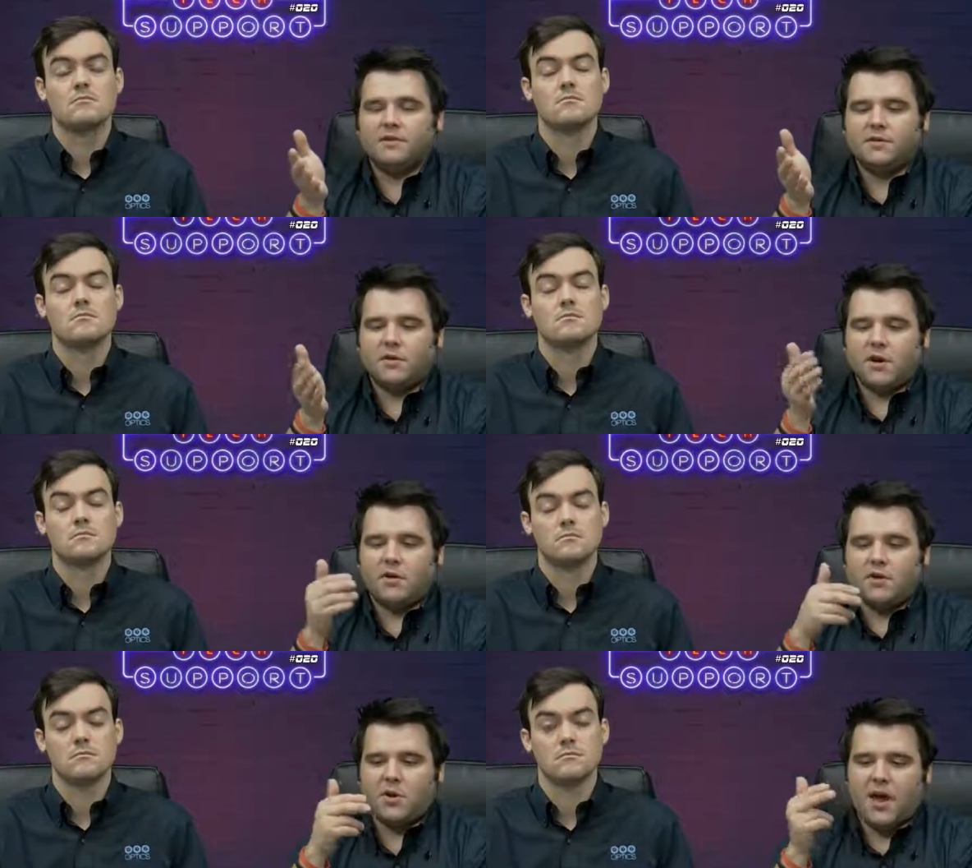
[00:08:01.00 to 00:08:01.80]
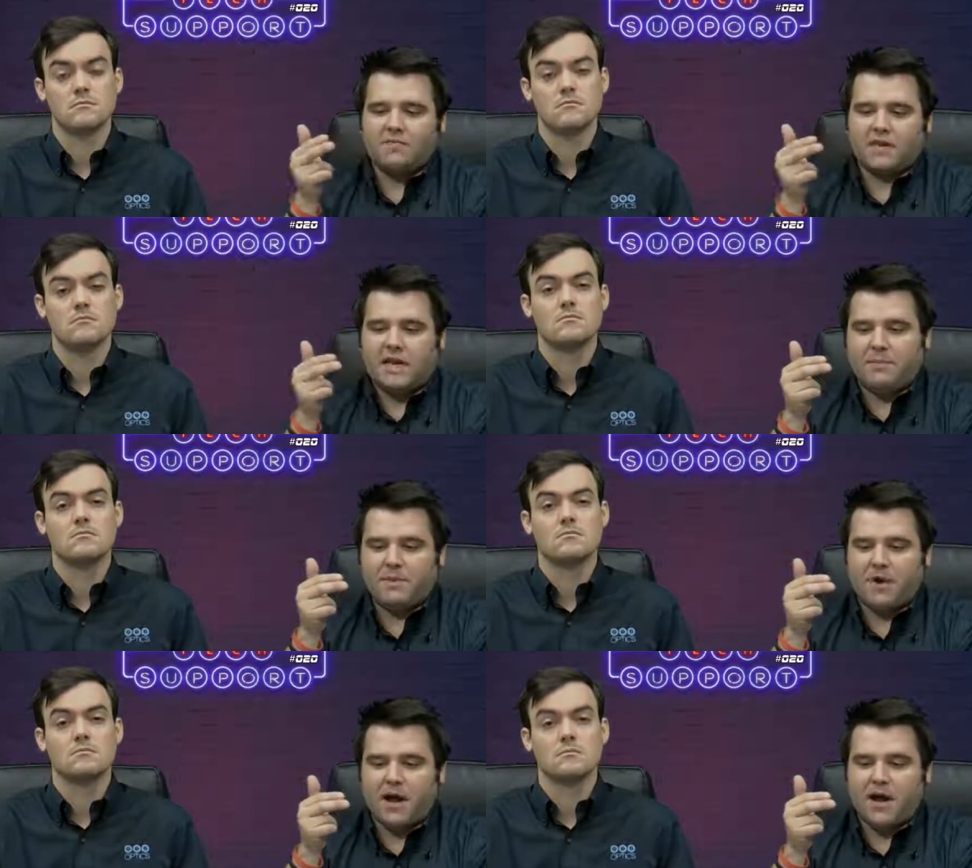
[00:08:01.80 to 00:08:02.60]
Speaker 1: So you have to keep
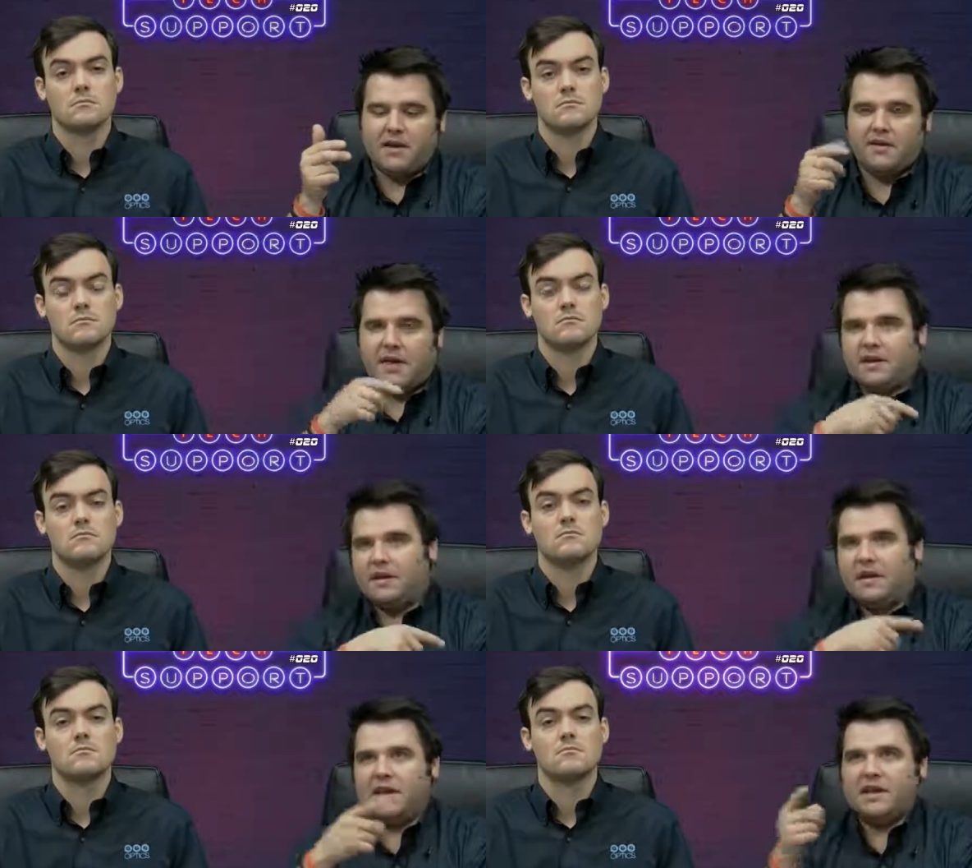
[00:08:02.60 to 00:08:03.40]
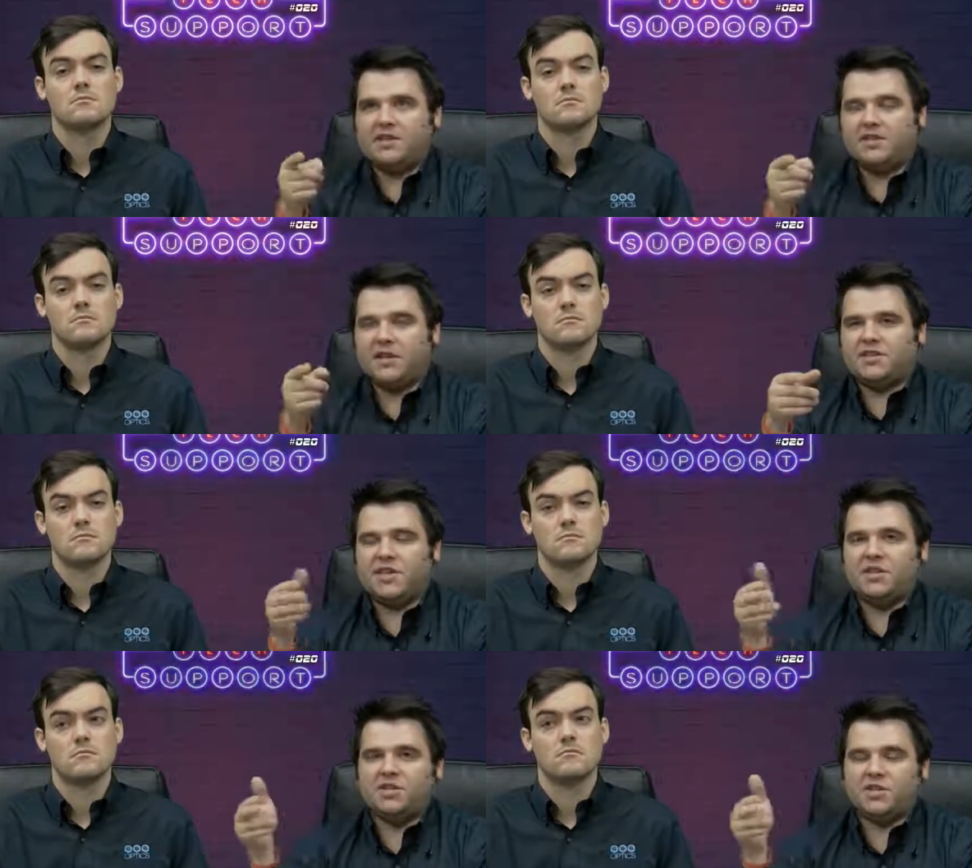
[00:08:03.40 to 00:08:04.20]
in mind that each
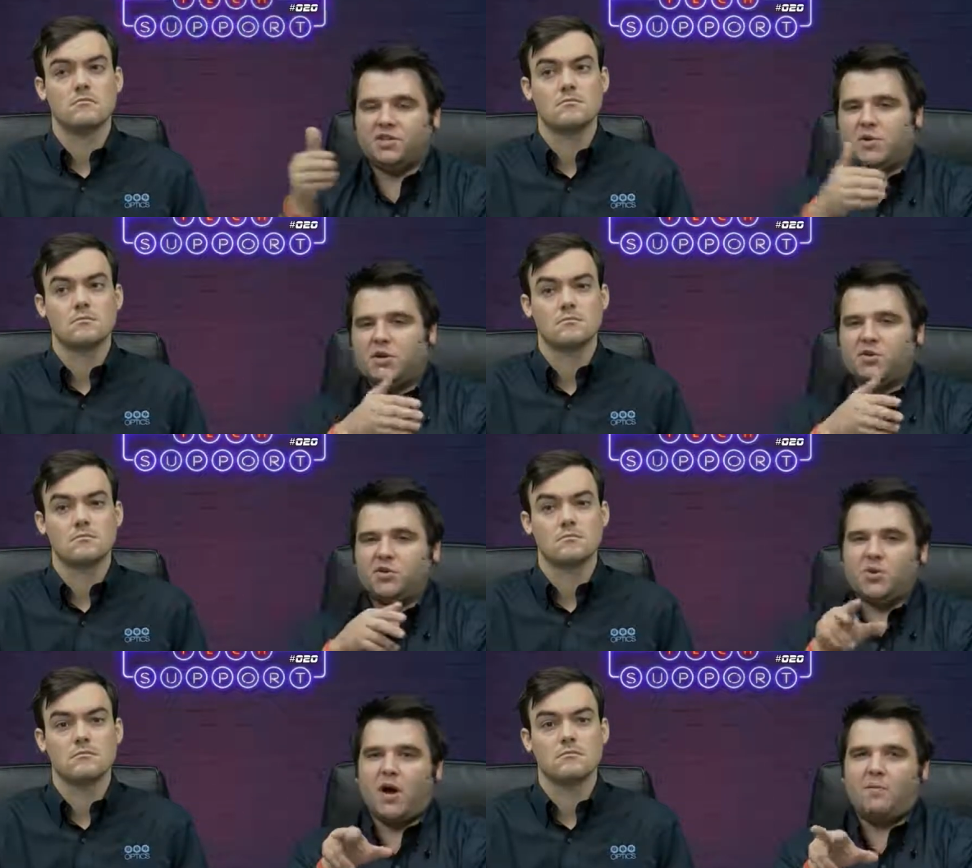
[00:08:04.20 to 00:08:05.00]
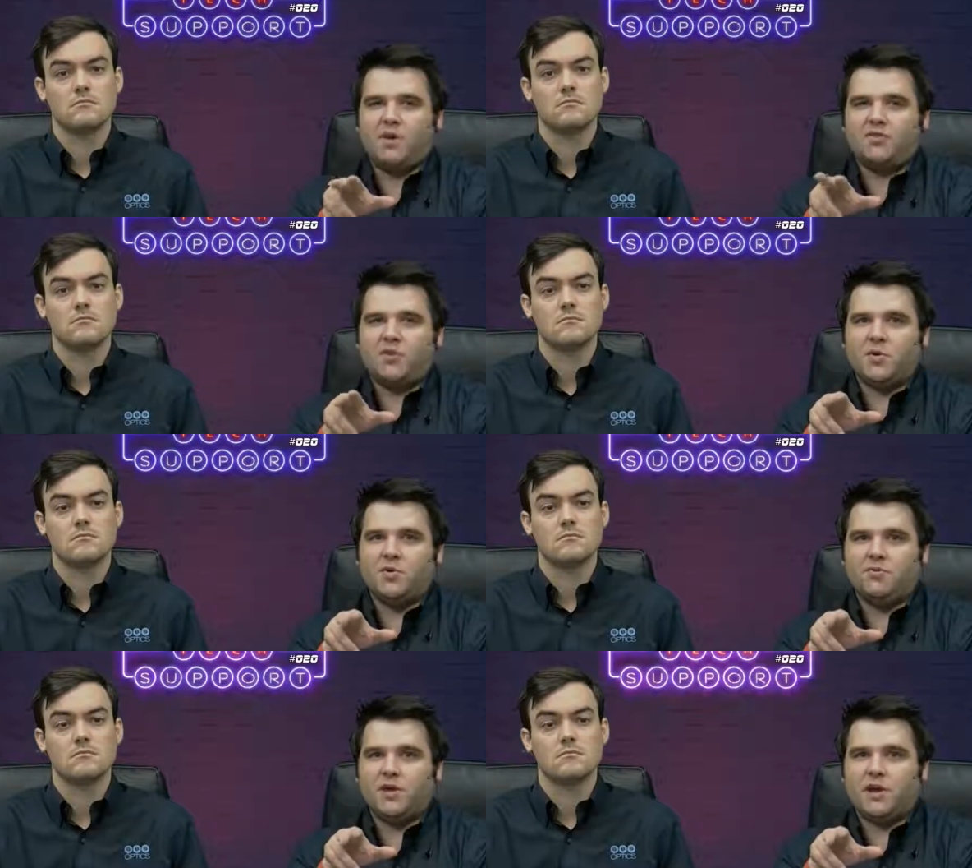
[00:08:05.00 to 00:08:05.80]
extension is going to swap pins two
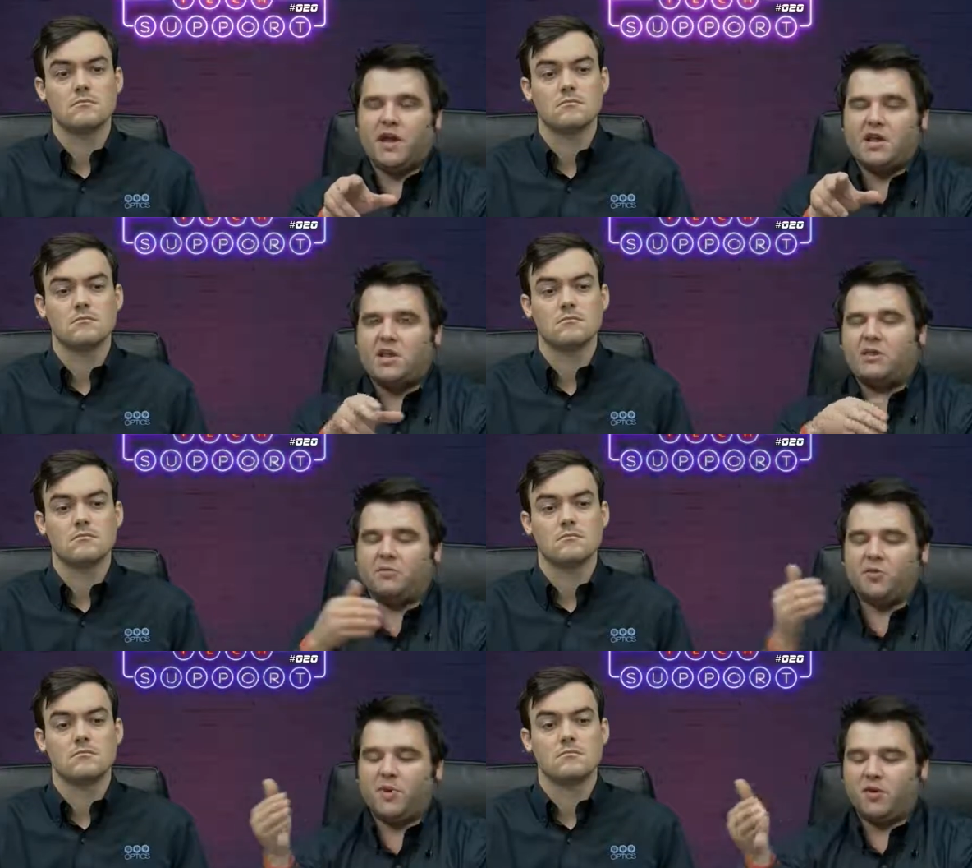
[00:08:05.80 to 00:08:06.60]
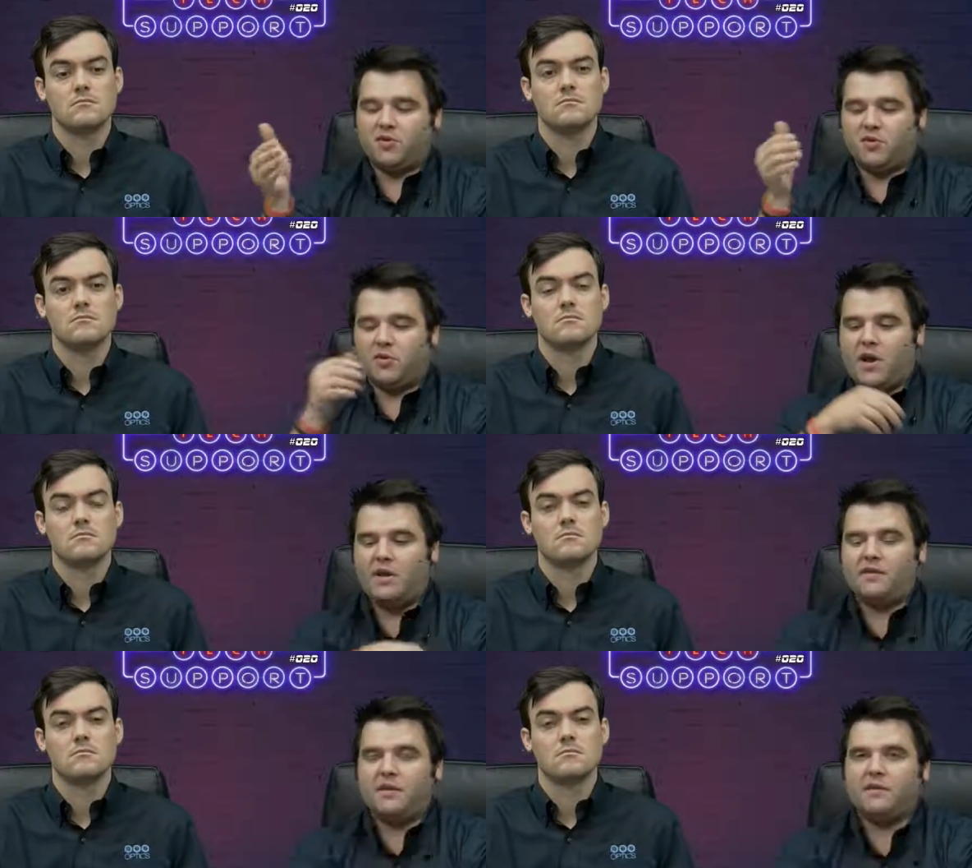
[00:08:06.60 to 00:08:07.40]
and three, and you need them to be a certain
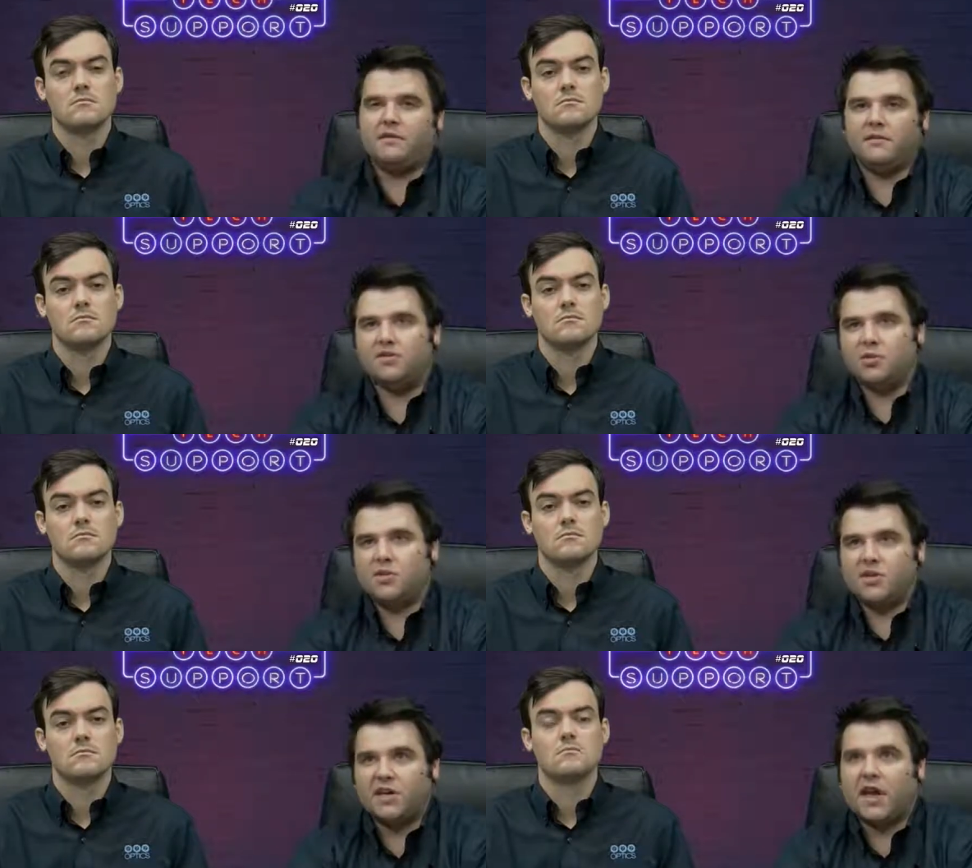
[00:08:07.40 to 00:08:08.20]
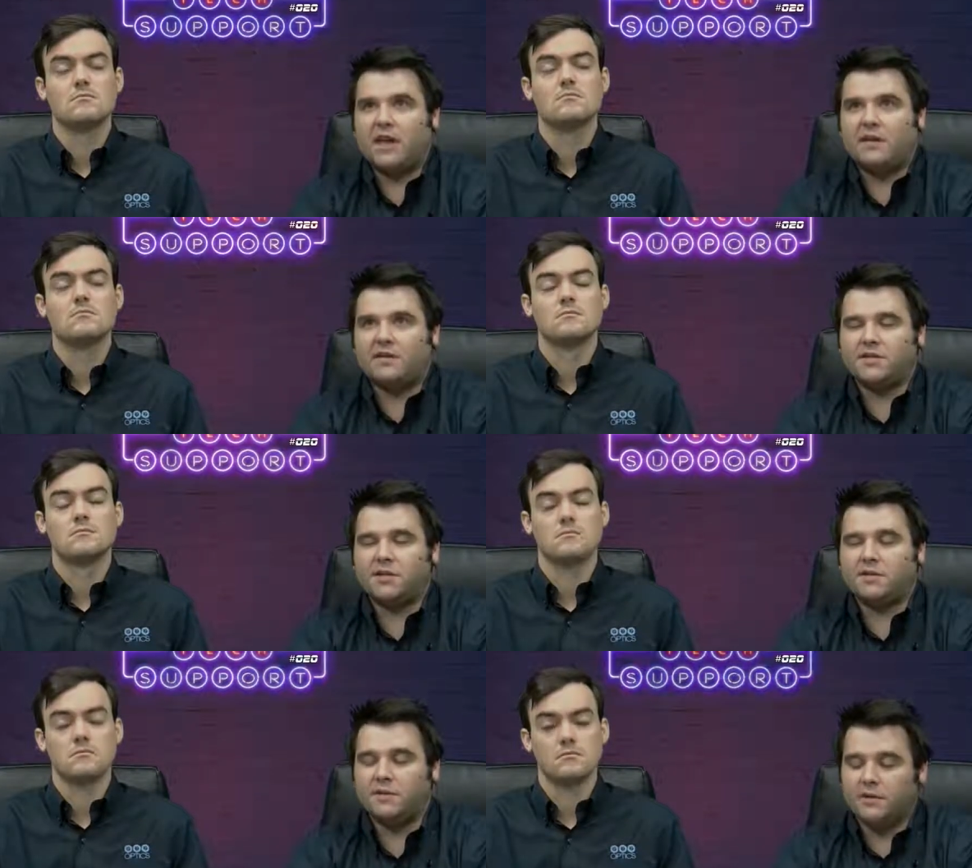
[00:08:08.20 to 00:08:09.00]
way at the joystick end.
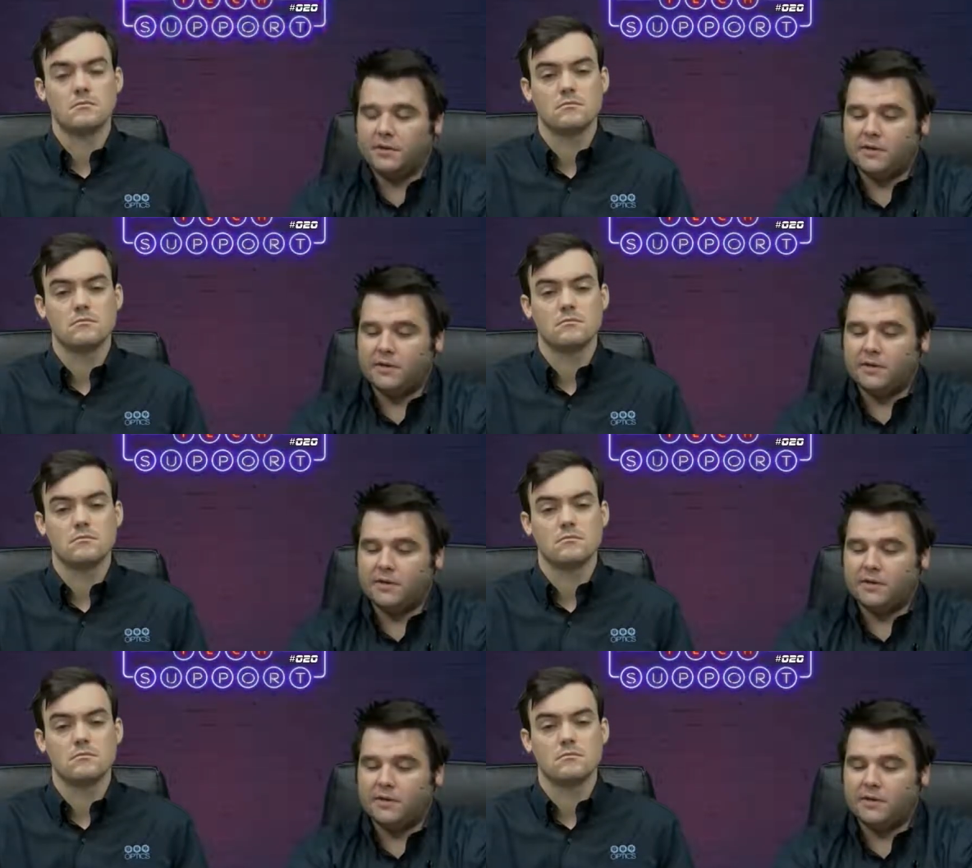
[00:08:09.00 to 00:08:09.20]
So,